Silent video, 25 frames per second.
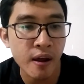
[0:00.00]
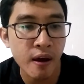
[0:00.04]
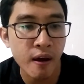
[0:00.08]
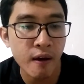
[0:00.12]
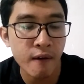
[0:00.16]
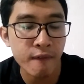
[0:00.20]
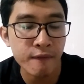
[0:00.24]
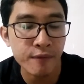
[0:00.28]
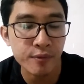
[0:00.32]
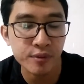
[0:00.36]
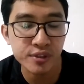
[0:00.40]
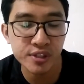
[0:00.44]

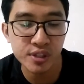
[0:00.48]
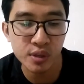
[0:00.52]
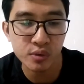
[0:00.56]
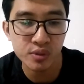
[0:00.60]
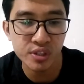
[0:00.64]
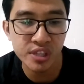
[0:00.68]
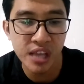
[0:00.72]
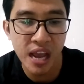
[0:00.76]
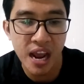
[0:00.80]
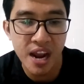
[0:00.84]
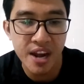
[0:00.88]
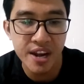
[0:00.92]
of
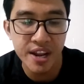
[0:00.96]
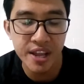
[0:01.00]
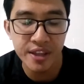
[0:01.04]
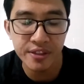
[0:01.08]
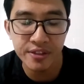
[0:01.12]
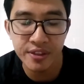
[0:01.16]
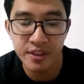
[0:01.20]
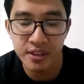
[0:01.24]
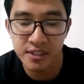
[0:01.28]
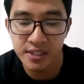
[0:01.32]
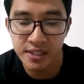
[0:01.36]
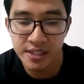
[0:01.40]

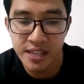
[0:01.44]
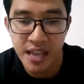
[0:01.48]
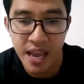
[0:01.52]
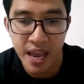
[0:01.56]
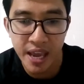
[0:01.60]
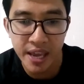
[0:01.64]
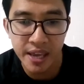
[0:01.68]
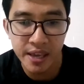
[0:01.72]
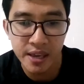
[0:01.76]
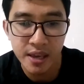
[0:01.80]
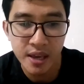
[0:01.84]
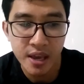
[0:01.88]
society these
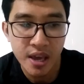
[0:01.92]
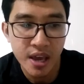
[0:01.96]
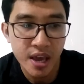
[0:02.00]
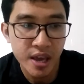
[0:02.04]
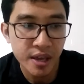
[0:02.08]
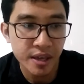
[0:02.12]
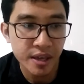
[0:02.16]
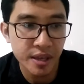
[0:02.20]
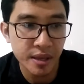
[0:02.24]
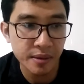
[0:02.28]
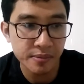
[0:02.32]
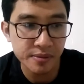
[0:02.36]
days
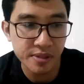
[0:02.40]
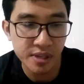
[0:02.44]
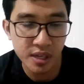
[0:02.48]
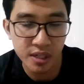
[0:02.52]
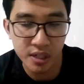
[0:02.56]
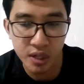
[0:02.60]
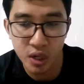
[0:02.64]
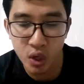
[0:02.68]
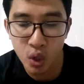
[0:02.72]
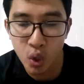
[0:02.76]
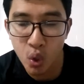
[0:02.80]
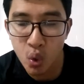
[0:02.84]
gives
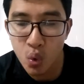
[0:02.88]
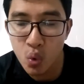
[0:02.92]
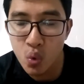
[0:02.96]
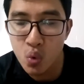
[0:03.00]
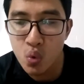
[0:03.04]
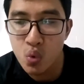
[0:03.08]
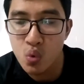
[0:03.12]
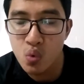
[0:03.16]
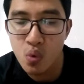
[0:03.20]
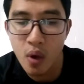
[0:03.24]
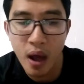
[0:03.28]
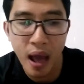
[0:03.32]
us
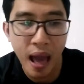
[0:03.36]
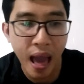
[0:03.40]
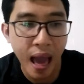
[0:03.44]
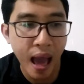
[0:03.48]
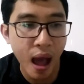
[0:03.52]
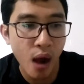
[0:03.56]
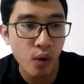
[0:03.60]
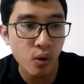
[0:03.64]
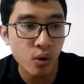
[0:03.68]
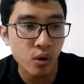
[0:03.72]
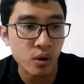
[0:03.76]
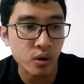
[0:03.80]
glue
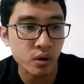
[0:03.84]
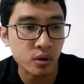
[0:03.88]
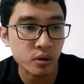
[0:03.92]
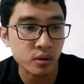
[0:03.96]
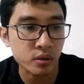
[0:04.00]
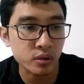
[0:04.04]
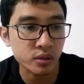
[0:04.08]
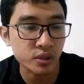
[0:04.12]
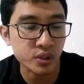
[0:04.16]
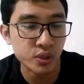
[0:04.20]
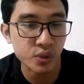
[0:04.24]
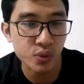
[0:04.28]

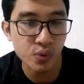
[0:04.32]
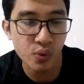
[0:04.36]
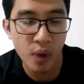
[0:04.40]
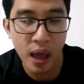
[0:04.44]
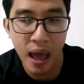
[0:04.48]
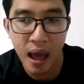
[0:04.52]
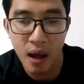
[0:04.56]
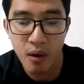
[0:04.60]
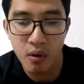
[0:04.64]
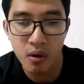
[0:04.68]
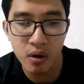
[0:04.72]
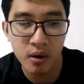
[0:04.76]
our to
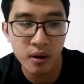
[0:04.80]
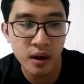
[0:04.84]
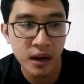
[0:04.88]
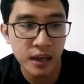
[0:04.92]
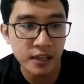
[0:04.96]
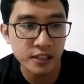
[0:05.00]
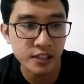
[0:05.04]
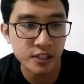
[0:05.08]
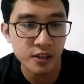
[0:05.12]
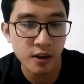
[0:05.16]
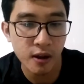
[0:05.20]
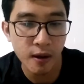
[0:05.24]
our
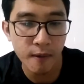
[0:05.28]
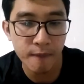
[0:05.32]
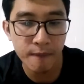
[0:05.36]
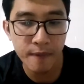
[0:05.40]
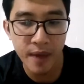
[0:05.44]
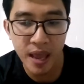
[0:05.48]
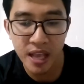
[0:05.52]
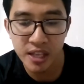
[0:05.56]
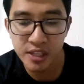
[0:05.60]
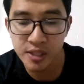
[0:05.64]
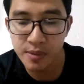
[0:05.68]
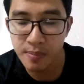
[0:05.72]

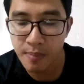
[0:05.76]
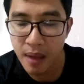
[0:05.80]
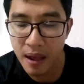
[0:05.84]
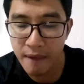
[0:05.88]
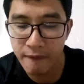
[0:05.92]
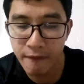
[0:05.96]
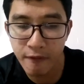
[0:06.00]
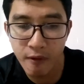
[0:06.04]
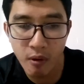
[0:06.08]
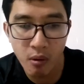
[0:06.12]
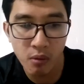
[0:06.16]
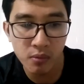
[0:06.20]
laptop and
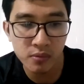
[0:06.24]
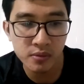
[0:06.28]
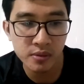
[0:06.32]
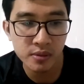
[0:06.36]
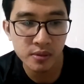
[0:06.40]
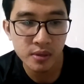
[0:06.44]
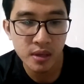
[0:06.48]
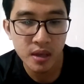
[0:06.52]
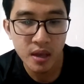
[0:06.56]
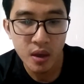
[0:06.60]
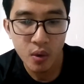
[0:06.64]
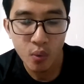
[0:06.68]

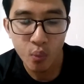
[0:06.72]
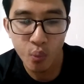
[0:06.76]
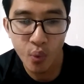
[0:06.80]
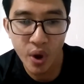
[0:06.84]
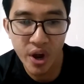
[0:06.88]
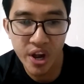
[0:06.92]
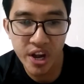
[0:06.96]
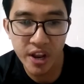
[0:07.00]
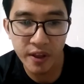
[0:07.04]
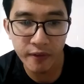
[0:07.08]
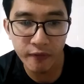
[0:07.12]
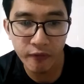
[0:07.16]
smartphones
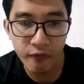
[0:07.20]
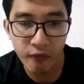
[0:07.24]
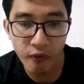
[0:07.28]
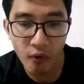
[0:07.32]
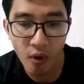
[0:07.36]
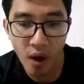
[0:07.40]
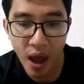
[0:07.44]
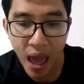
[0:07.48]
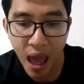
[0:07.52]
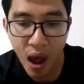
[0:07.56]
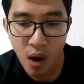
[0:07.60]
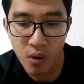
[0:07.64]
waiting
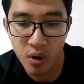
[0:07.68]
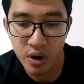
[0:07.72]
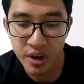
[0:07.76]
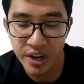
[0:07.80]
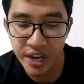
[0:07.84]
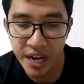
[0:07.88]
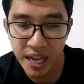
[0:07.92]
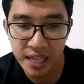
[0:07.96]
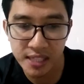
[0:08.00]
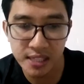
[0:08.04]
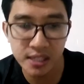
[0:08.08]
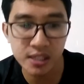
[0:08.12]
for our
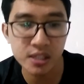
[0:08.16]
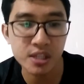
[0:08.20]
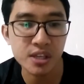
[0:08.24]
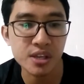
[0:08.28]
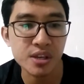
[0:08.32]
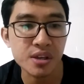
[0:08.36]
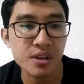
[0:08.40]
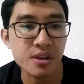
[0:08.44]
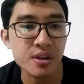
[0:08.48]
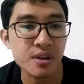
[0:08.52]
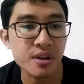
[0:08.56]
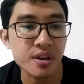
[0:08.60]
next
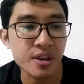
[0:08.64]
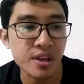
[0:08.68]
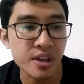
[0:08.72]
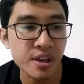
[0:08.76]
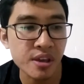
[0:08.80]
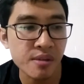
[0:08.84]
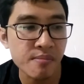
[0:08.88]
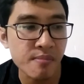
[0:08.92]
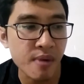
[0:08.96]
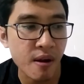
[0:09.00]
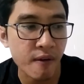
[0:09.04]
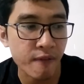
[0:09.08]

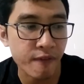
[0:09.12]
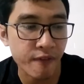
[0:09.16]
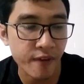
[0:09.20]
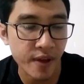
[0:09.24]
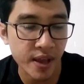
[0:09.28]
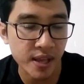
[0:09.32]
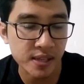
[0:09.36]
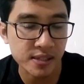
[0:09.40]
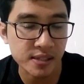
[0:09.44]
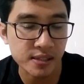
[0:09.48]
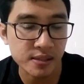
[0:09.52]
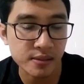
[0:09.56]
email
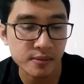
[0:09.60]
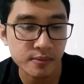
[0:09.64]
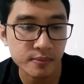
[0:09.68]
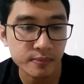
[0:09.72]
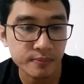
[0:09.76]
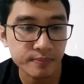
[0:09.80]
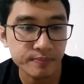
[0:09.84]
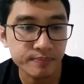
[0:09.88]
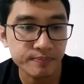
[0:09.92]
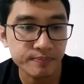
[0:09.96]
phase.